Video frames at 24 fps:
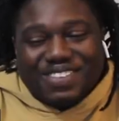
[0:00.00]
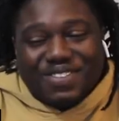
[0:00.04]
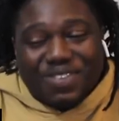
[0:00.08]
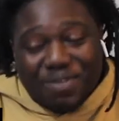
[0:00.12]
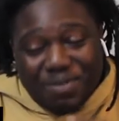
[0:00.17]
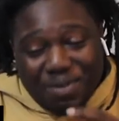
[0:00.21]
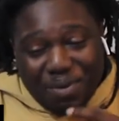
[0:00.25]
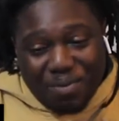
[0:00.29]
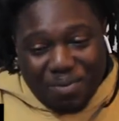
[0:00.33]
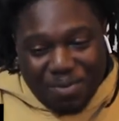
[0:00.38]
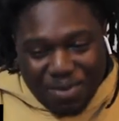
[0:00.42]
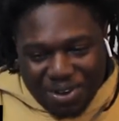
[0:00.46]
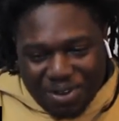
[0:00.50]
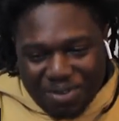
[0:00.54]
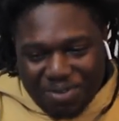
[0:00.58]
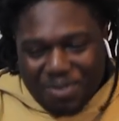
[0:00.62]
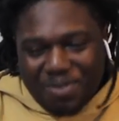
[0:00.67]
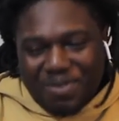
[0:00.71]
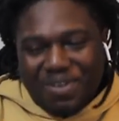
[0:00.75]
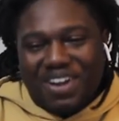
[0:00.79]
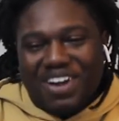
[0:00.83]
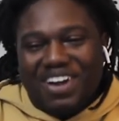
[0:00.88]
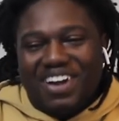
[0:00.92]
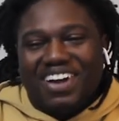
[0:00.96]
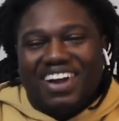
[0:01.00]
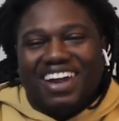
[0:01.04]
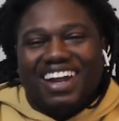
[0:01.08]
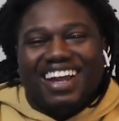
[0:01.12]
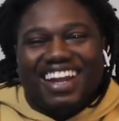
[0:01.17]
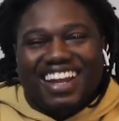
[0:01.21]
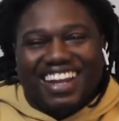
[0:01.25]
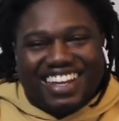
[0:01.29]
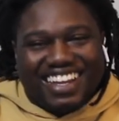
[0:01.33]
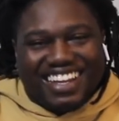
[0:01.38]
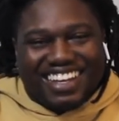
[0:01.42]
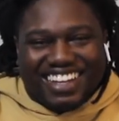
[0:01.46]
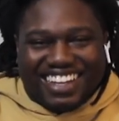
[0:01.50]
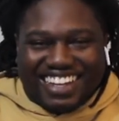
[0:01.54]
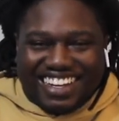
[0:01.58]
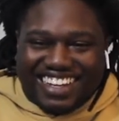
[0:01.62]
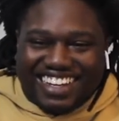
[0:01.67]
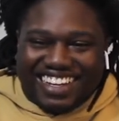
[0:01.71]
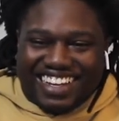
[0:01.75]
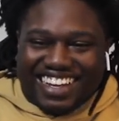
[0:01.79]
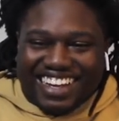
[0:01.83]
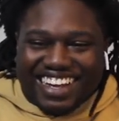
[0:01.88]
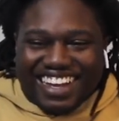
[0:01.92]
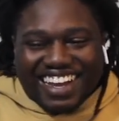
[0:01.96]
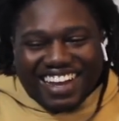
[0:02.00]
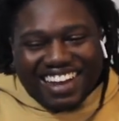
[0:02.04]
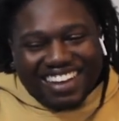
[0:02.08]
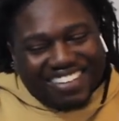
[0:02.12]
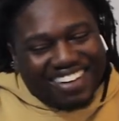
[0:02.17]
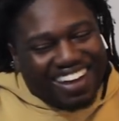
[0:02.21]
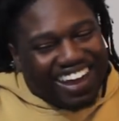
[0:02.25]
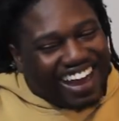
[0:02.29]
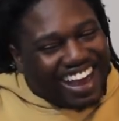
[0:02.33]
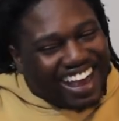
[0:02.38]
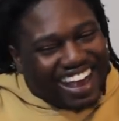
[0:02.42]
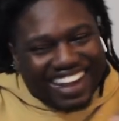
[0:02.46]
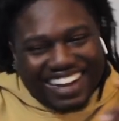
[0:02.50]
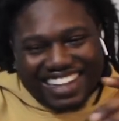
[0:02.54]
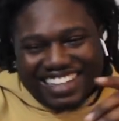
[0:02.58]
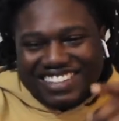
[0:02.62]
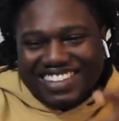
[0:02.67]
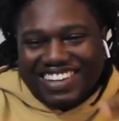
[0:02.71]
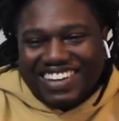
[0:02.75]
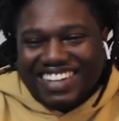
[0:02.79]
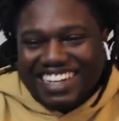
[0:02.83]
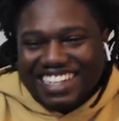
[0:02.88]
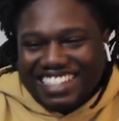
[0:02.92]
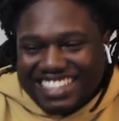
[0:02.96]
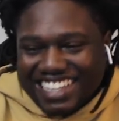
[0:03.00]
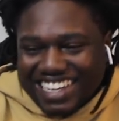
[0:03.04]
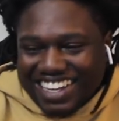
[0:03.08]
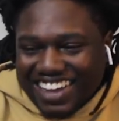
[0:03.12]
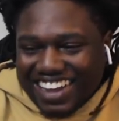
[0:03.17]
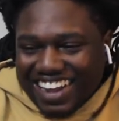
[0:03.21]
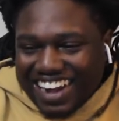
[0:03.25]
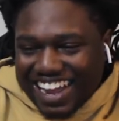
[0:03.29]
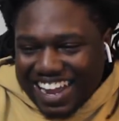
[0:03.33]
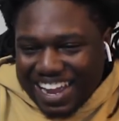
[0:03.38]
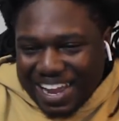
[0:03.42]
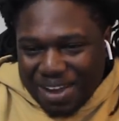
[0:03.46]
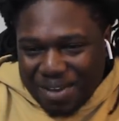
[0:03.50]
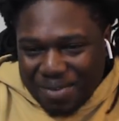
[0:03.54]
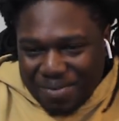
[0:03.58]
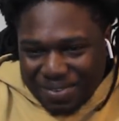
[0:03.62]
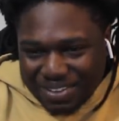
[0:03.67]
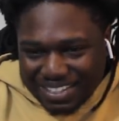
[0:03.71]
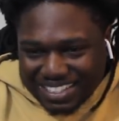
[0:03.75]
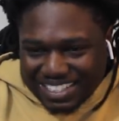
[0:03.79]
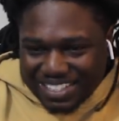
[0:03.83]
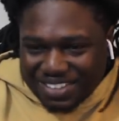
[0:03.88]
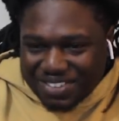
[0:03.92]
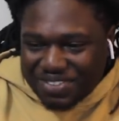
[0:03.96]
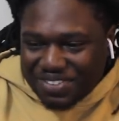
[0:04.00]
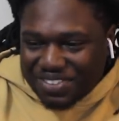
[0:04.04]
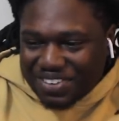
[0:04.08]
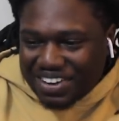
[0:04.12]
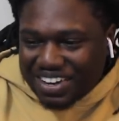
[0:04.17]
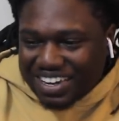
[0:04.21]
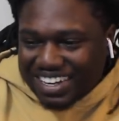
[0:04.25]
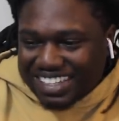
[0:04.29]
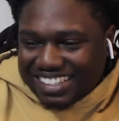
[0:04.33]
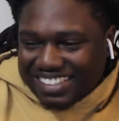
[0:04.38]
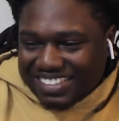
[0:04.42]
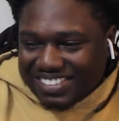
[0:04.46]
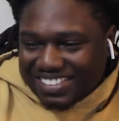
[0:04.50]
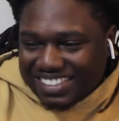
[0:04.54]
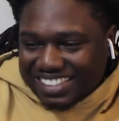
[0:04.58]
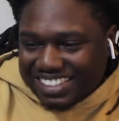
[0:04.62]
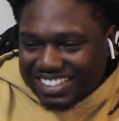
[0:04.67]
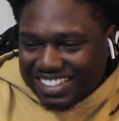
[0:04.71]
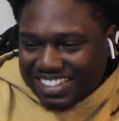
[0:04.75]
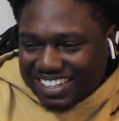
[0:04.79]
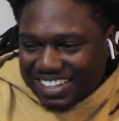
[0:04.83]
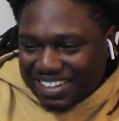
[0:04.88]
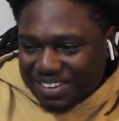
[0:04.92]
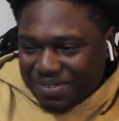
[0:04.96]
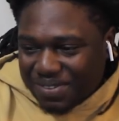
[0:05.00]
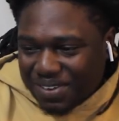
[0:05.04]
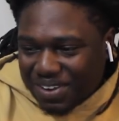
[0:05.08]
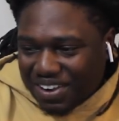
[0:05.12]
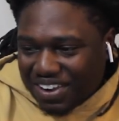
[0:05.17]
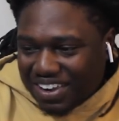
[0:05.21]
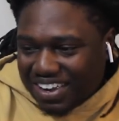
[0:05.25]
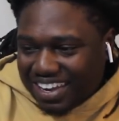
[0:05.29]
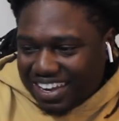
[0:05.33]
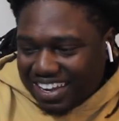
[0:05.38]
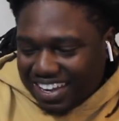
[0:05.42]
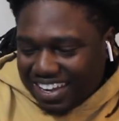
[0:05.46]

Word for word: is from the bottom of my heart. But alright, let's go ahead and check out IAM Petit Frère. That's what it's talking about.